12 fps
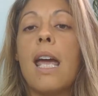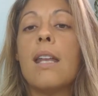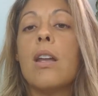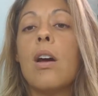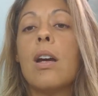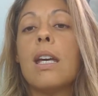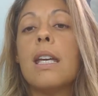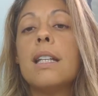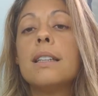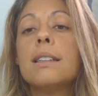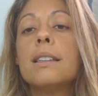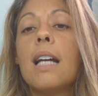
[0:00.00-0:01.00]
And
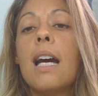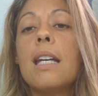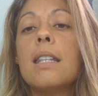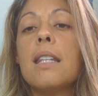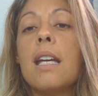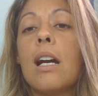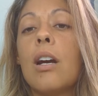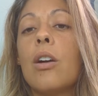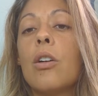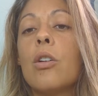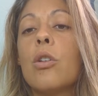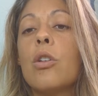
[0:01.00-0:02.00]
inside
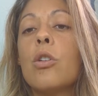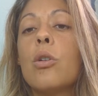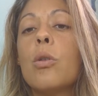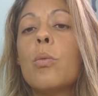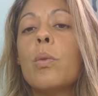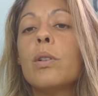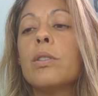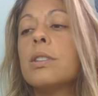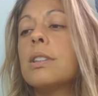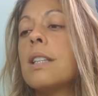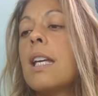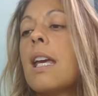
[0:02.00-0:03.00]
there, you will
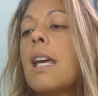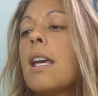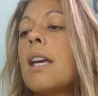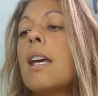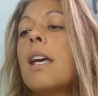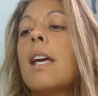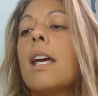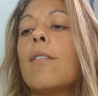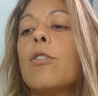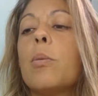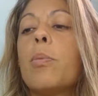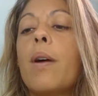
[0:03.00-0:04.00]
see,
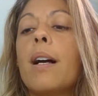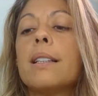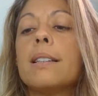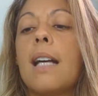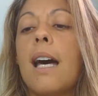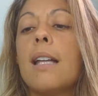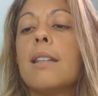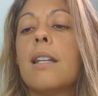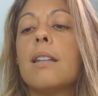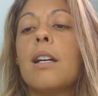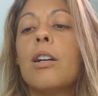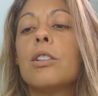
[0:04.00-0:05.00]
if you press that
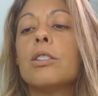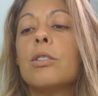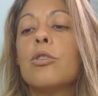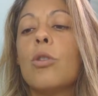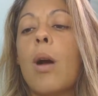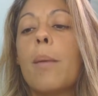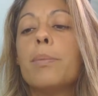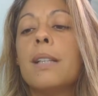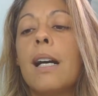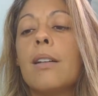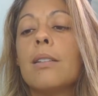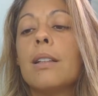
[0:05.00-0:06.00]
there's a drop
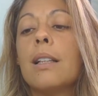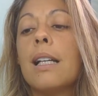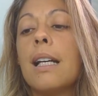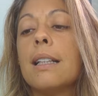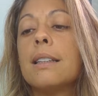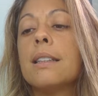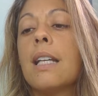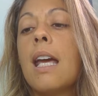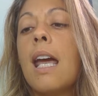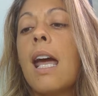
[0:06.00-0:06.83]
down list.